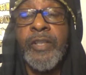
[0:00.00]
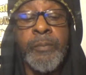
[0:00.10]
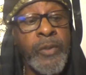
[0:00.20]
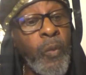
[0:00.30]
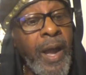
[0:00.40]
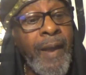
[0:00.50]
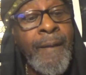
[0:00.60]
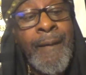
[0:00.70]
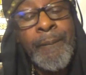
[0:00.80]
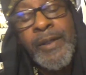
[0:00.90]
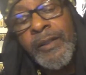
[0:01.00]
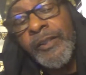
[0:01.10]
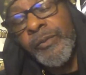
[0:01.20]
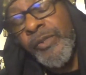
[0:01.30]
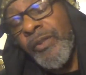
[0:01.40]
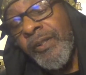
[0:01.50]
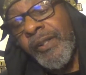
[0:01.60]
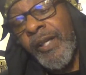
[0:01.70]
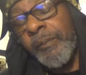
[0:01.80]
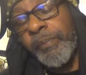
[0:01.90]
why? Because when you
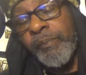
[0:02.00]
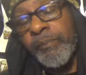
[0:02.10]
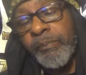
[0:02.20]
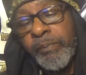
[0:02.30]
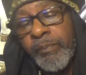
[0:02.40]
look at